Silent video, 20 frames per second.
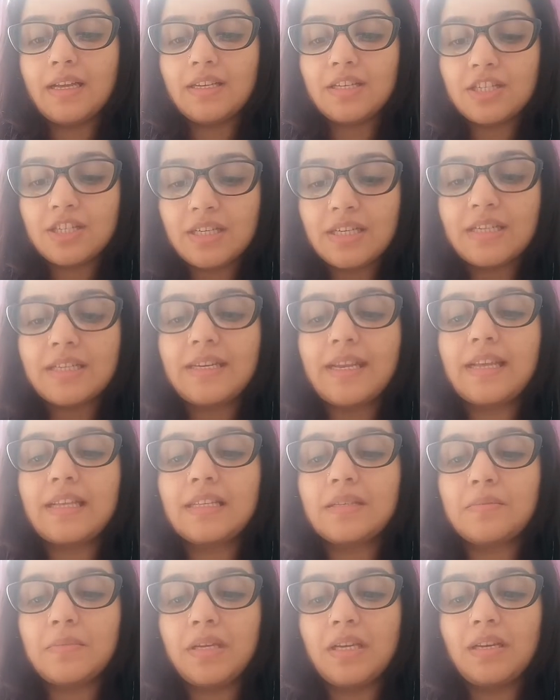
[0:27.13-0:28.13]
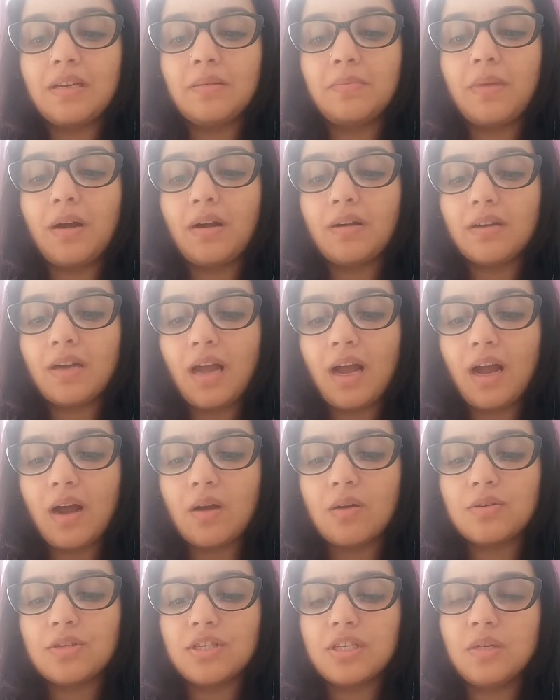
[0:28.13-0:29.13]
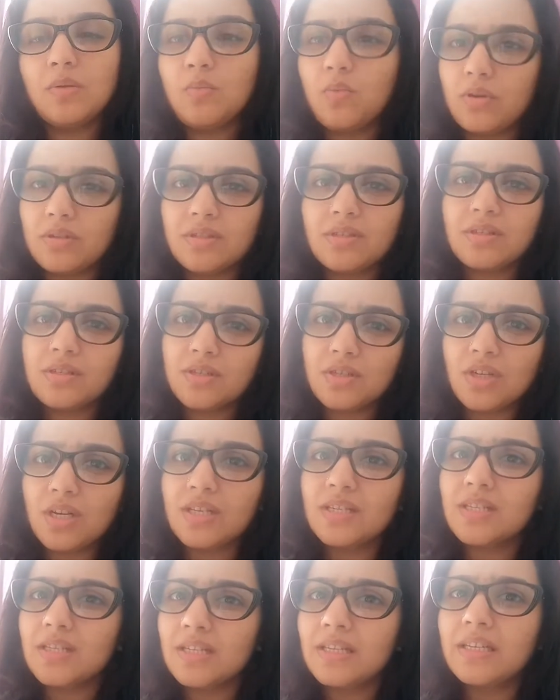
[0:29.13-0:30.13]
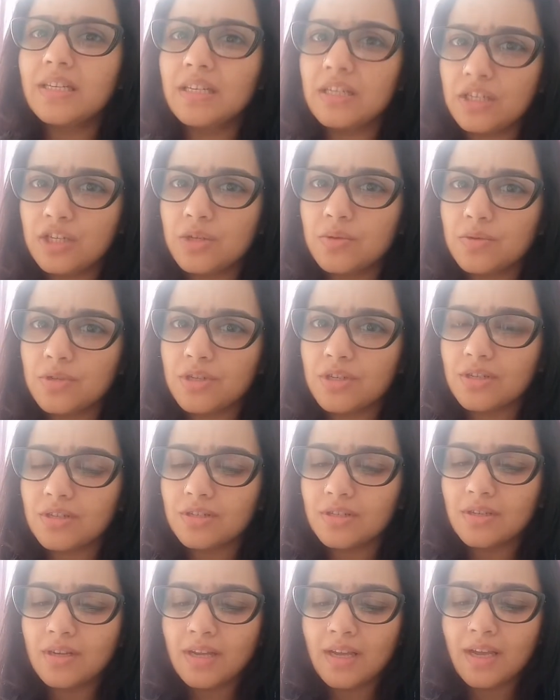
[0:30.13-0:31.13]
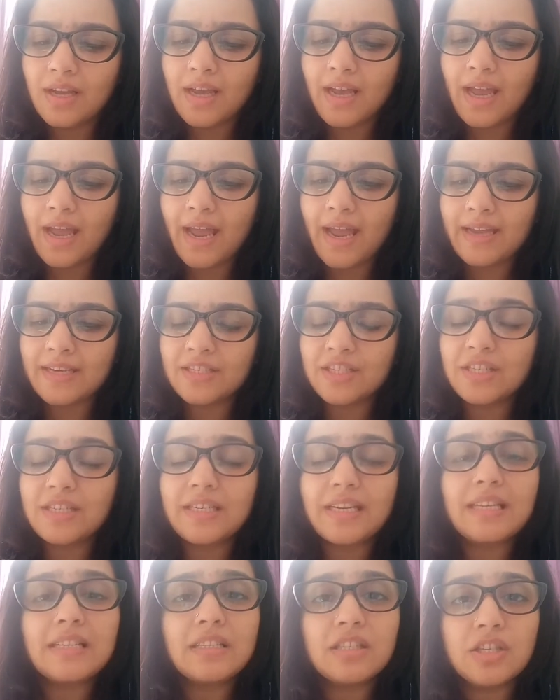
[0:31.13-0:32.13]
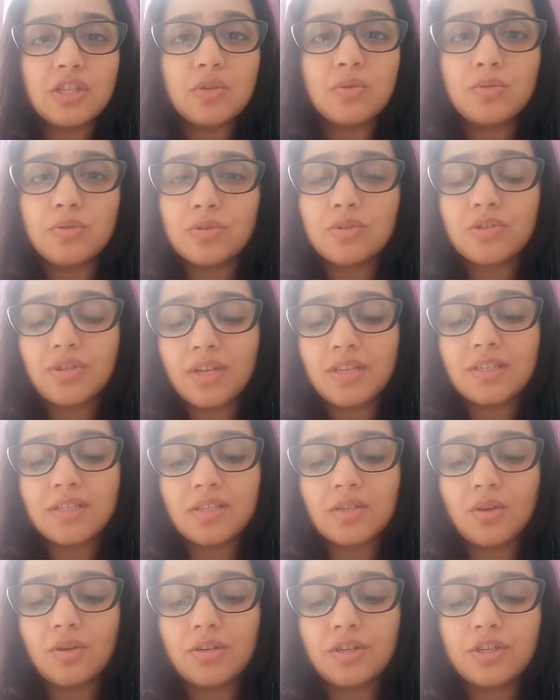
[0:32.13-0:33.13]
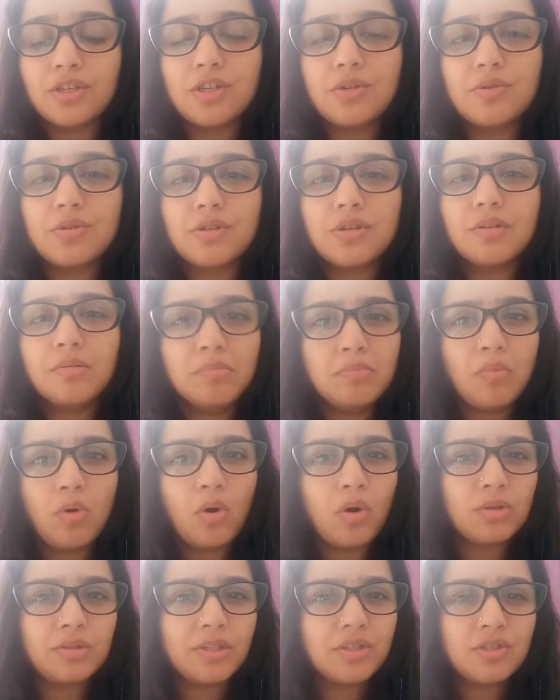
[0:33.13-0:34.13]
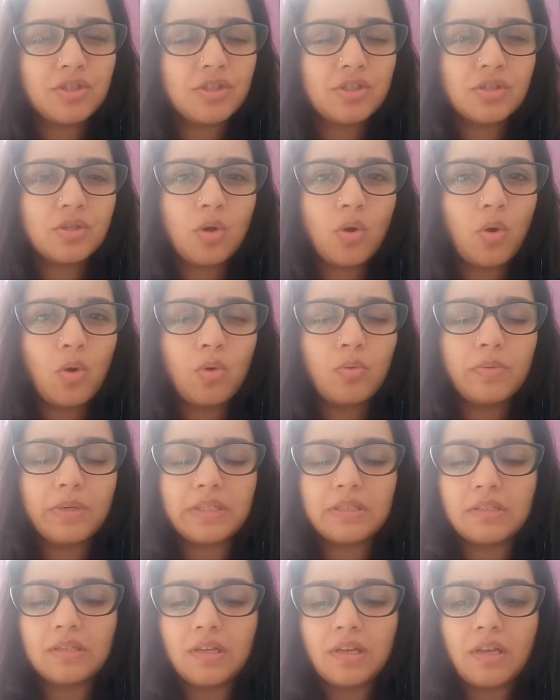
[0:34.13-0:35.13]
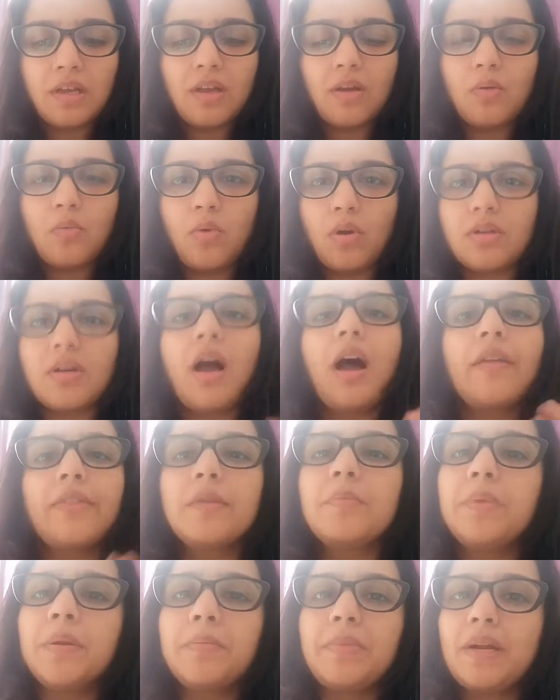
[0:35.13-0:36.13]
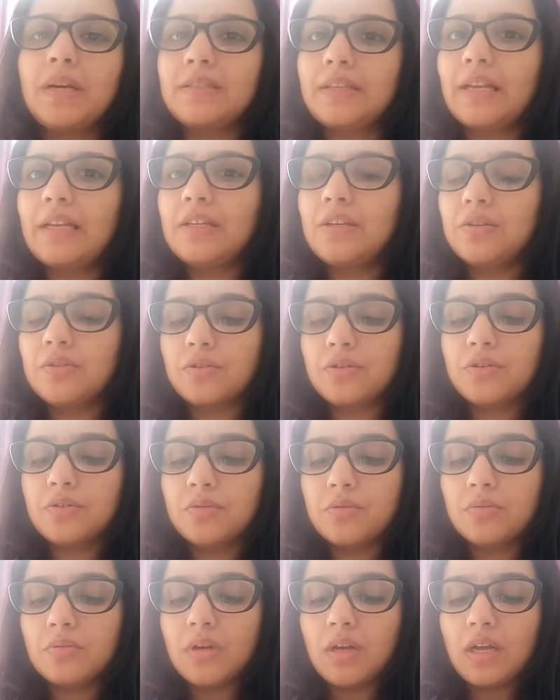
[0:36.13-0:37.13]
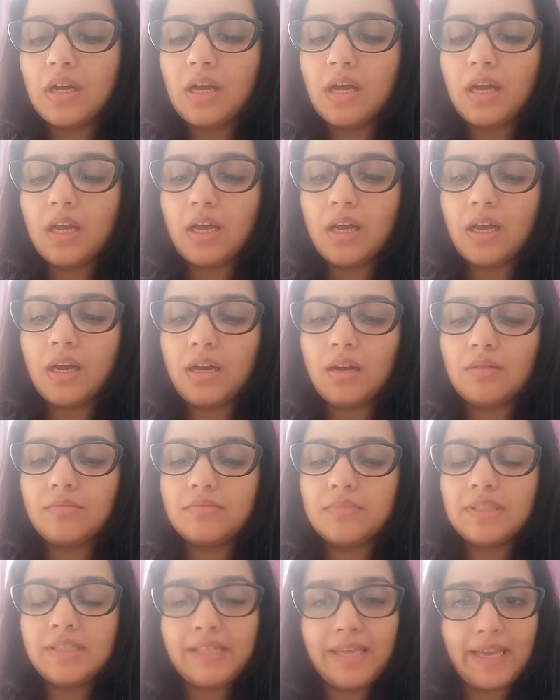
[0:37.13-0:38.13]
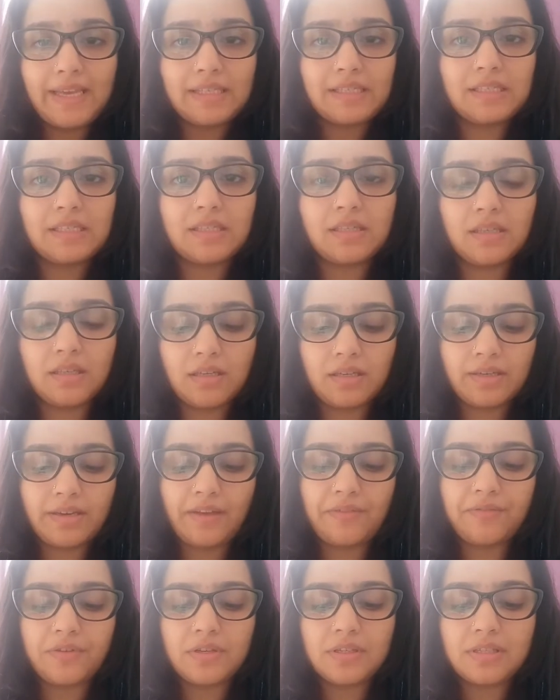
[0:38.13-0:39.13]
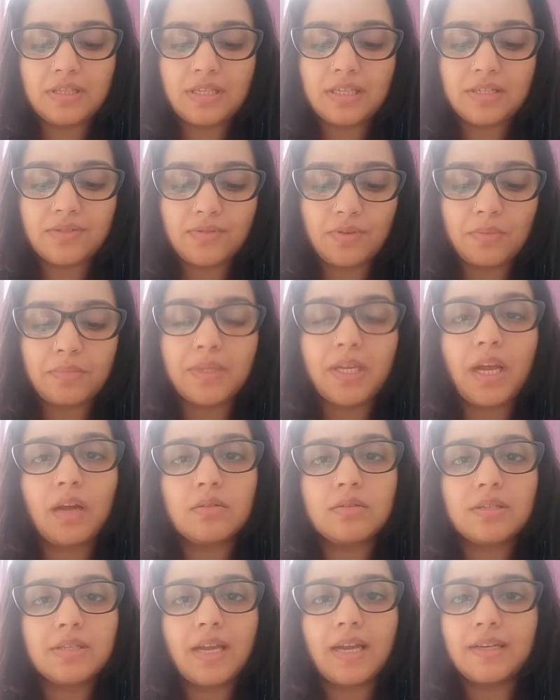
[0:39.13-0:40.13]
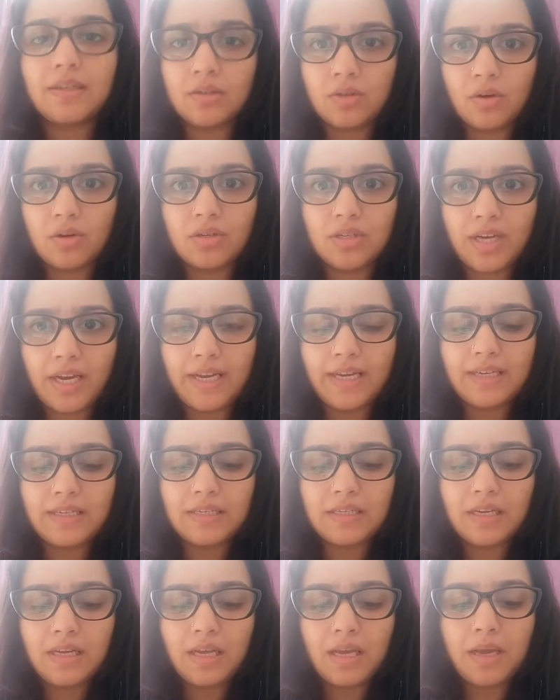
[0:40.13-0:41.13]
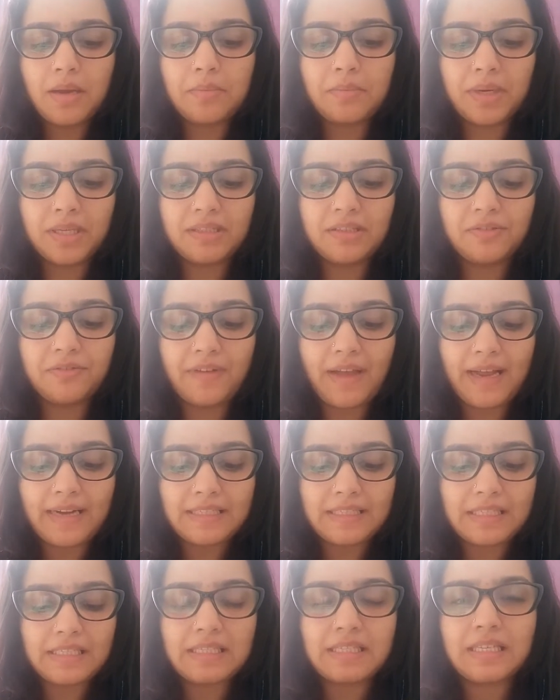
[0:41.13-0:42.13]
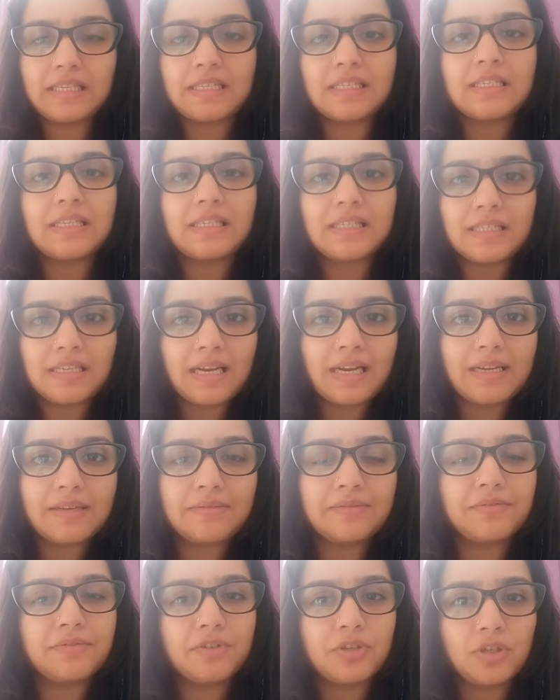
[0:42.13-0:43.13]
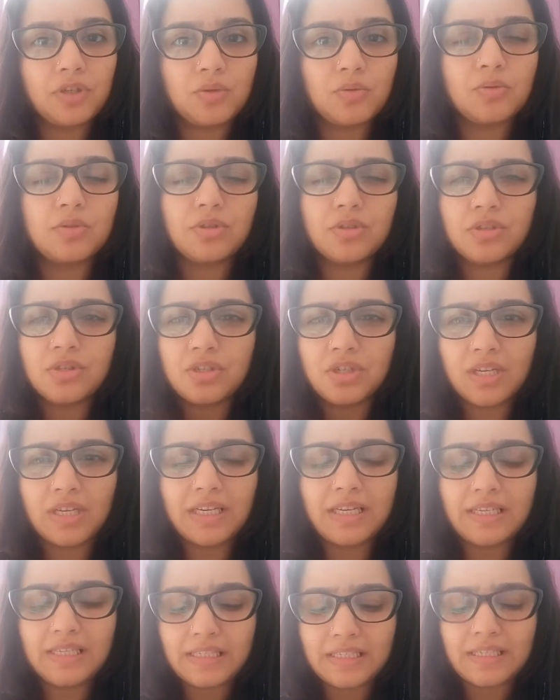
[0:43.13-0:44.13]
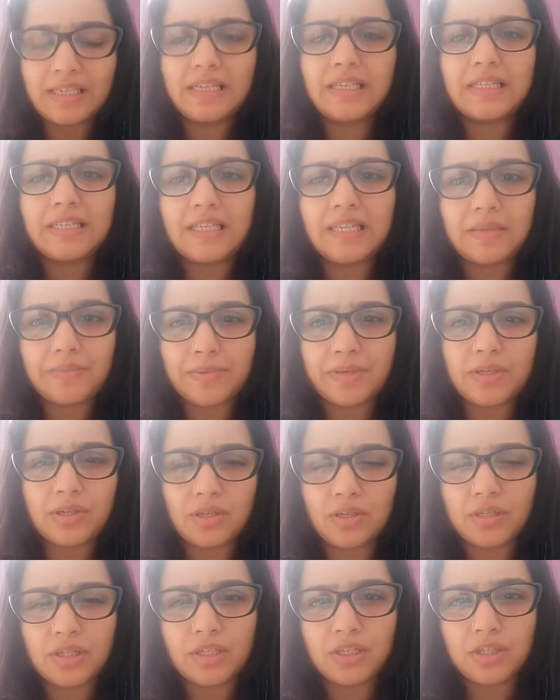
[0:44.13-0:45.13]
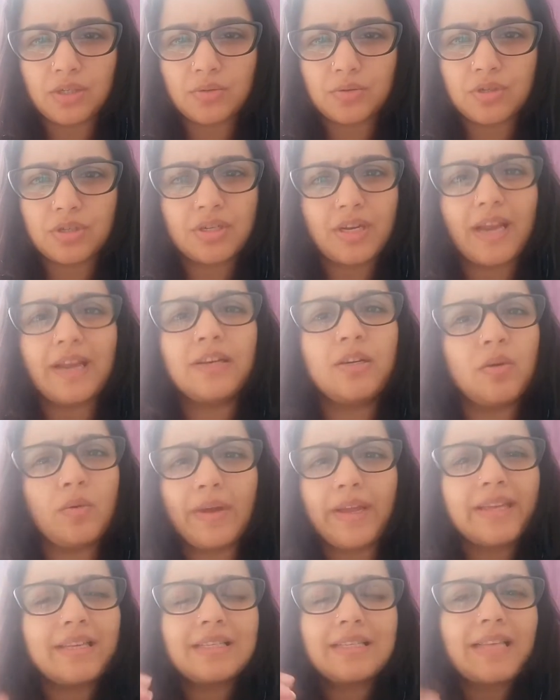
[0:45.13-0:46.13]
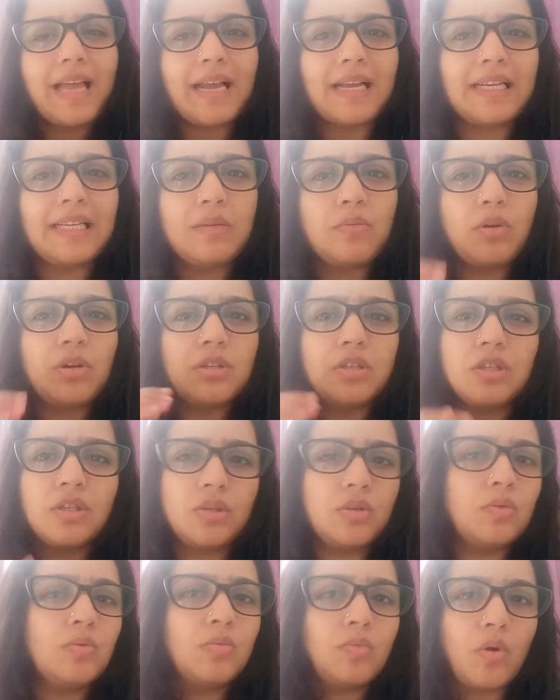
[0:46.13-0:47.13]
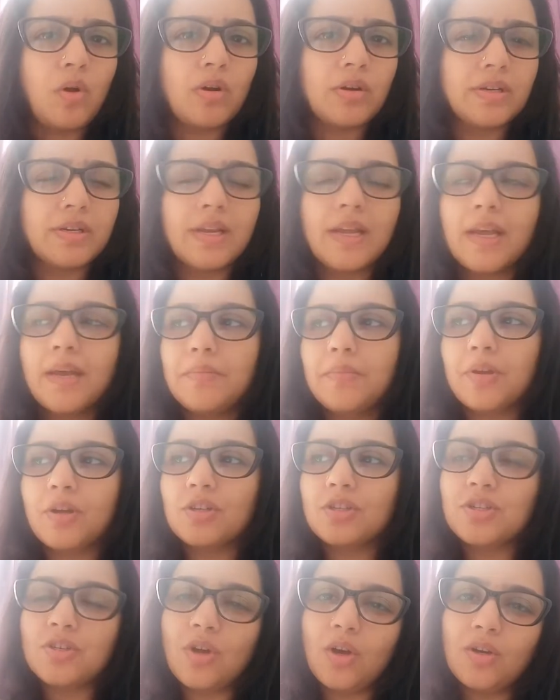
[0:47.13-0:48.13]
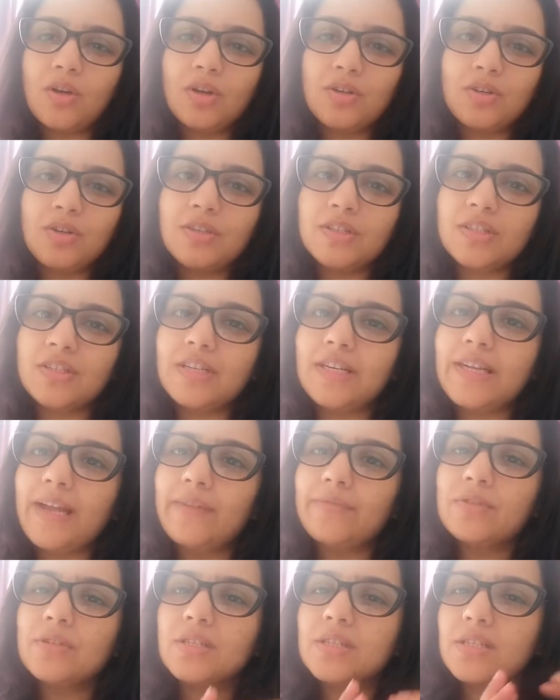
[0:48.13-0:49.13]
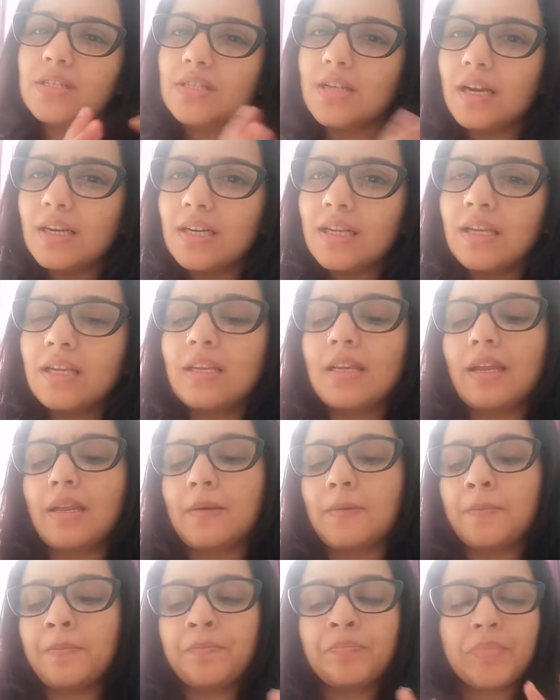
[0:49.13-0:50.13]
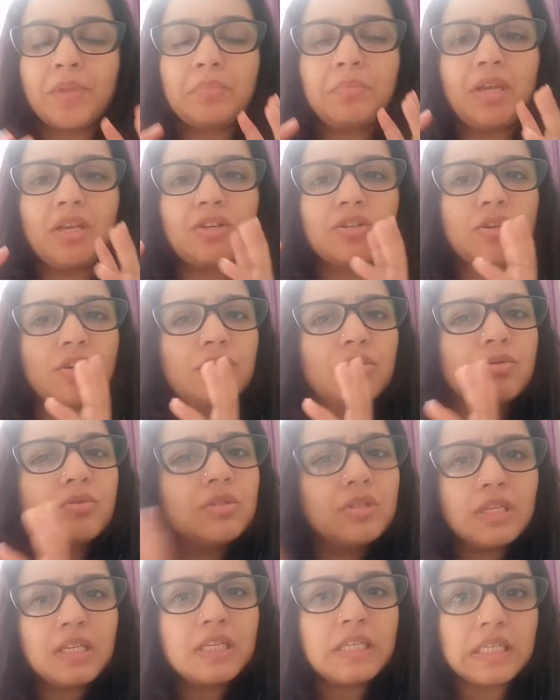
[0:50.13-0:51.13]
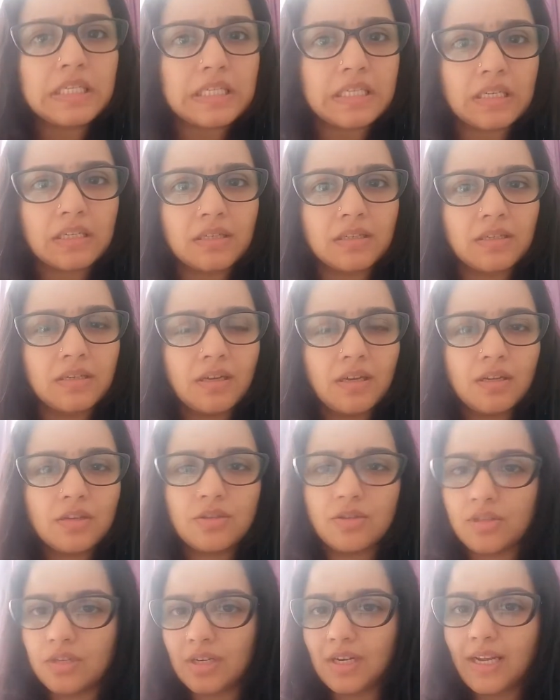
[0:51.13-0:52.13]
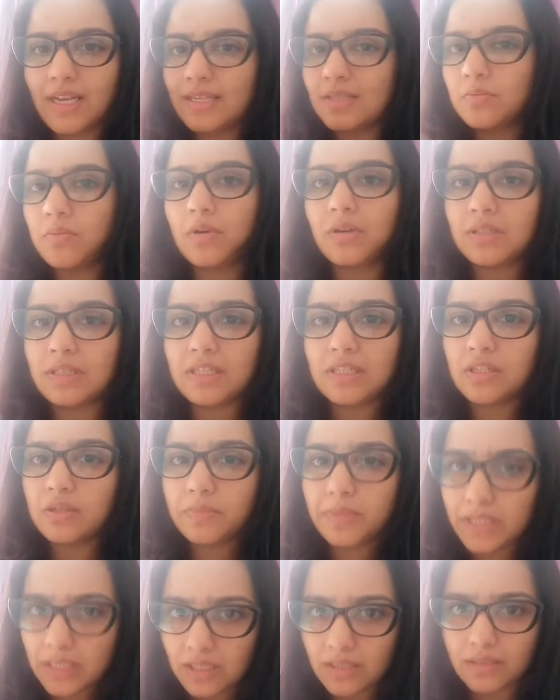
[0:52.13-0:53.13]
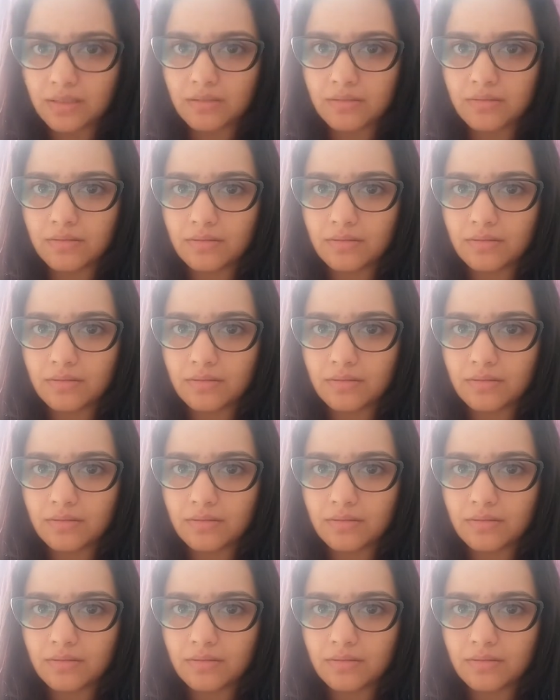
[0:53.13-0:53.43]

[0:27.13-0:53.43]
She tells me about how she wants to trust her intuition, and she tells you to trust your intuition more than just go with what other people are telling you to do. Yes, references from the outside are all right, but the fact is this is a time for you to really dig deep into your intuition and know exactly what you want, because you're not going to really have to study and make sure you read a ton to realize what needs to be done.